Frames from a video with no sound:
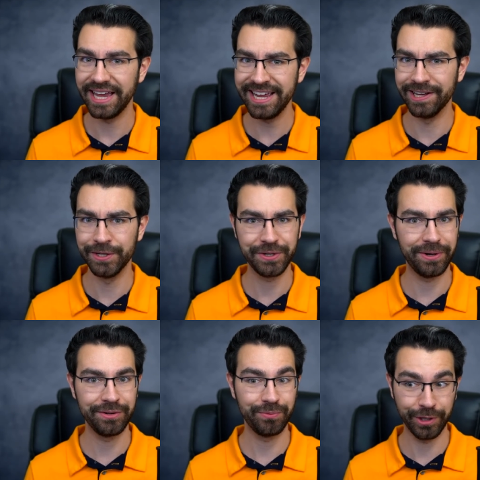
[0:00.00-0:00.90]
and
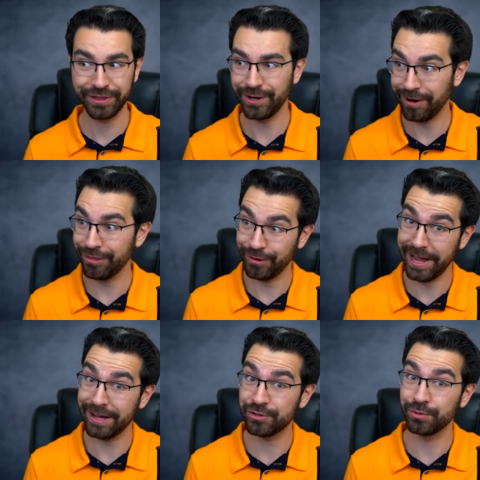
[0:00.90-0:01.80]
on what the
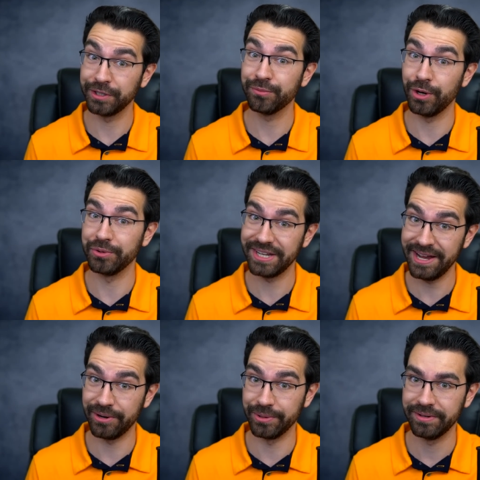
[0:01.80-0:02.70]
author actually wrote
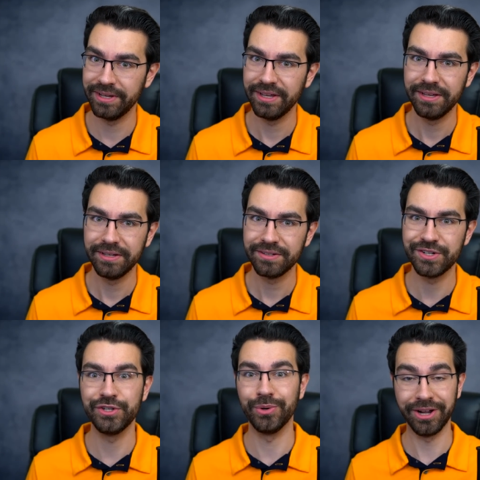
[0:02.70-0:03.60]
down.
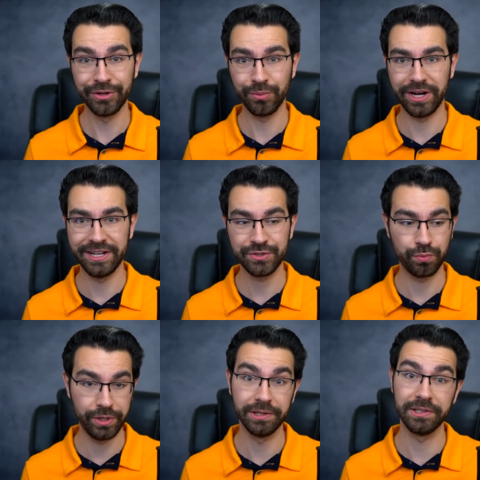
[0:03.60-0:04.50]
To do otherwise
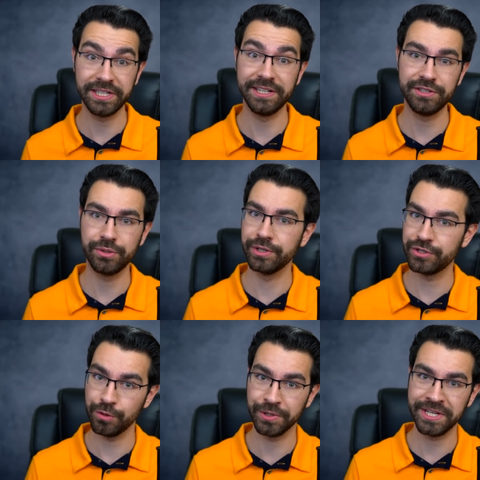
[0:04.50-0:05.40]
will lead to
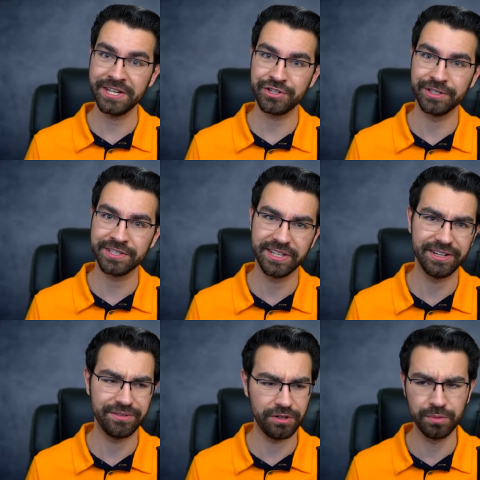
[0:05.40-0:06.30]
interpretations
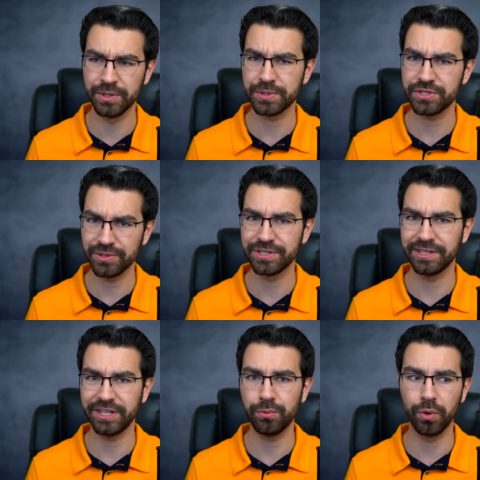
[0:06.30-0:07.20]
that almost
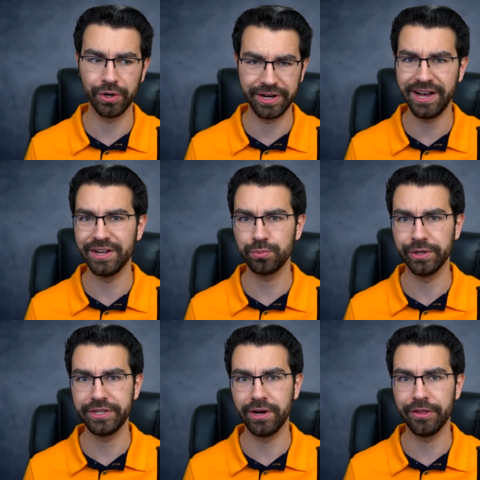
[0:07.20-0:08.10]
certainly were not
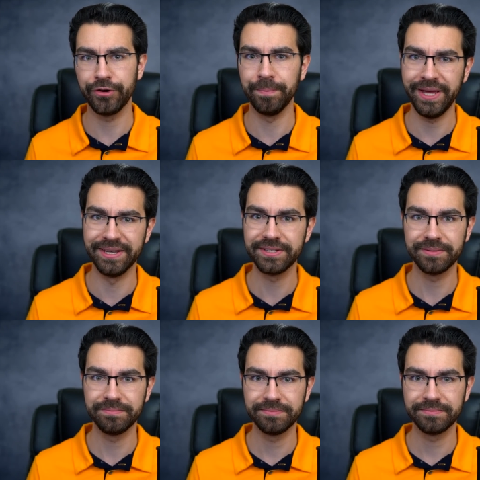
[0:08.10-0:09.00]
what the author meant.